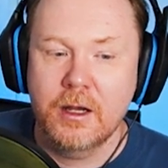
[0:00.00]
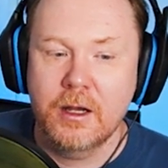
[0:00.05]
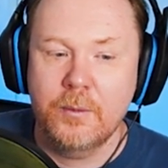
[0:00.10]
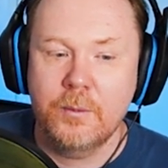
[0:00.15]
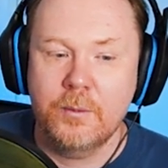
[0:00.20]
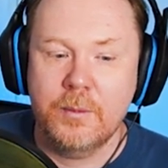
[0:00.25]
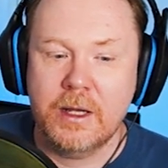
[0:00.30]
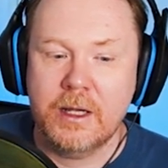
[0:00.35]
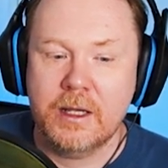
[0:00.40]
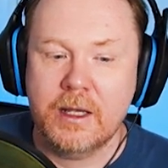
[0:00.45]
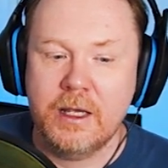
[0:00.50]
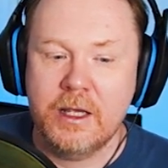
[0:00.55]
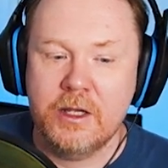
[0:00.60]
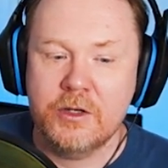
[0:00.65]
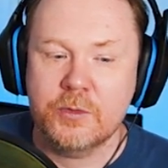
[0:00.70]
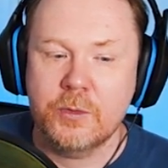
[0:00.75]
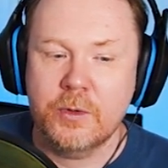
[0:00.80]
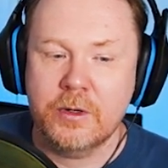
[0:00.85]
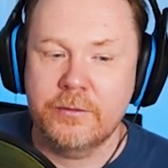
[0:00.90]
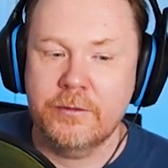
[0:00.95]
make each
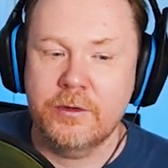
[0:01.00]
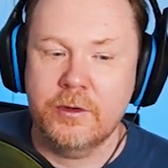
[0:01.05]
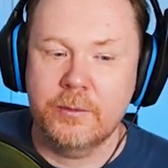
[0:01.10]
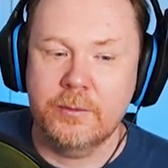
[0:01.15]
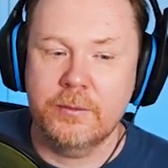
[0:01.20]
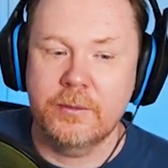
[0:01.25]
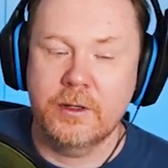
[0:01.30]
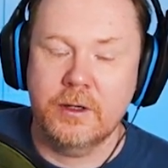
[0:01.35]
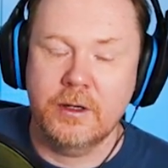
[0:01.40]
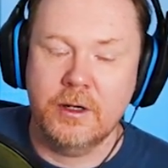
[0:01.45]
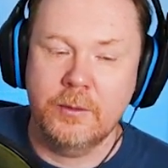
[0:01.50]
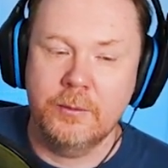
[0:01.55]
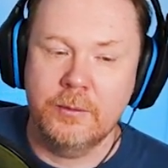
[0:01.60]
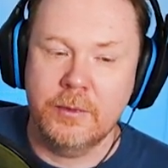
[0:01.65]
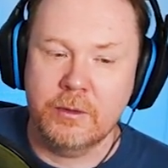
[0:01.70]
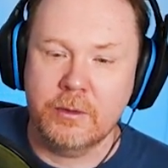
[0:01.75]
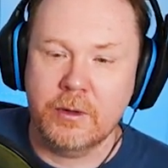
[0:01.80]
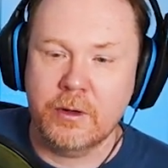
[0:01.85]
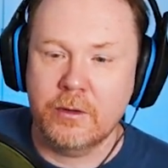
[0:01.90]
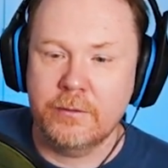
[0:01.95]
one of them a
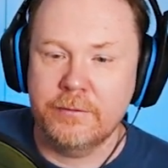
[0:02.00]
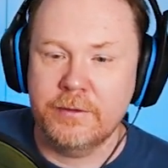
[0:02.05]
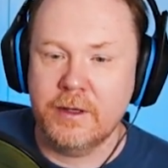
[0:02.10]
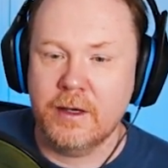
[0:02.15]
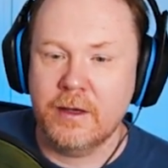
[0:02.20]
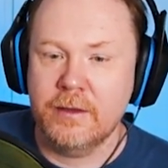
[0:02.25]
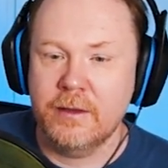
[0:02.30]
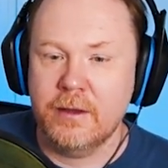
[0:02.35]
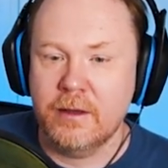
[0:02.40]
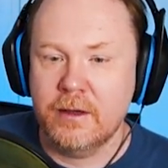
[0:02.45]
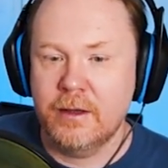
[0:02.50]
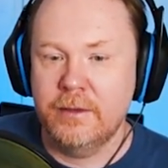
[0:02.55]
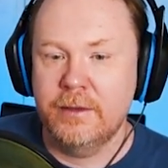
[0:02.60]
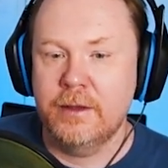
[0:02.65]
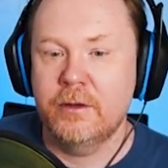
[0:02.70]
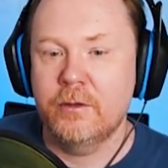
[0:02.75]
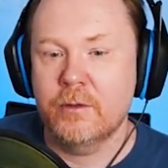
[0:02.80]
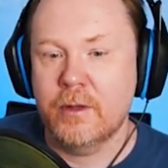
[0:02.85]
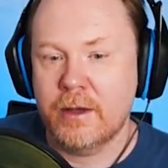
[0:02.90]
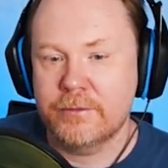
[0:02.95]
mirror of the other, and then
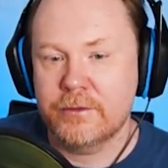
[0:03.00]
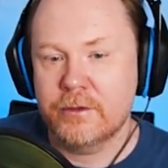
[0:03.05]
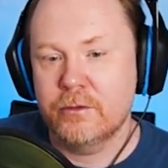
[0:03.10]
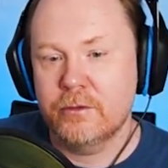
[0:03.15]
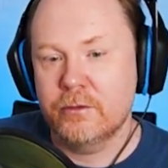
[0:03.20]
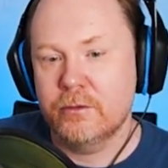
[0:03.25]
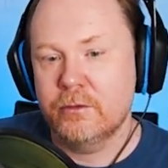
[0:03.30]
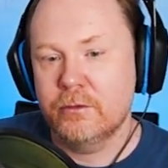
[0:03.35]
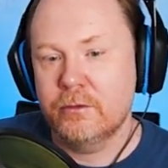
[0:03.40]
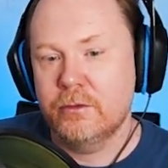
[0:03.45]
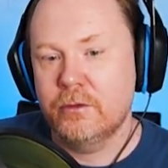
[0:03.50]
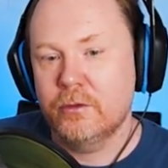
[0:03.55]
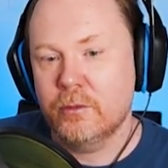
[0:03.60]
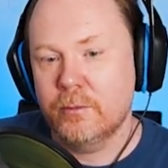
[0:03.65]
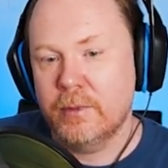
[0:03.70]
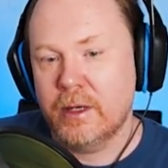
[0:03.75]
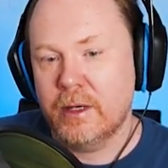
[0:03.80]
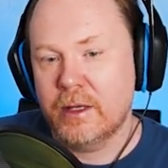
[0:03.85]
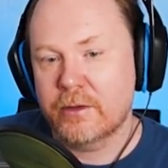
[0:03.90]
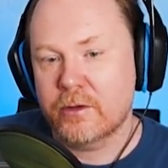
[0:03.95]
you'll have to do your
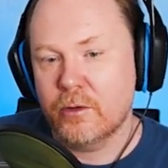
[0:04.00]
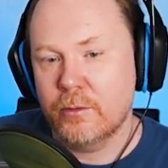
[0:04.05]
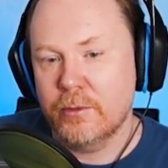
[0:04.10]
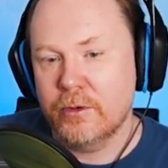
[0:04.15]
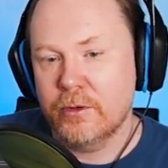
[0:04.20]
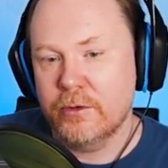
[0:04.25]
mouth combos